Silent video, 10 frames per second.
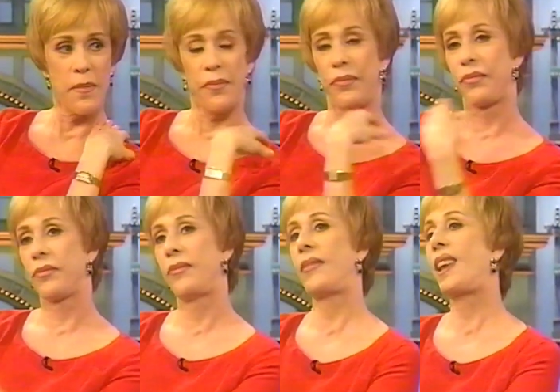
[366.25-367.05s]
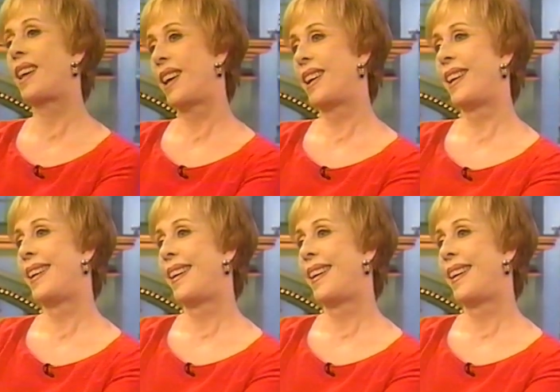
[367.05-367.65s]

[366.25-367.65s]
Yeah, where'd you get it from?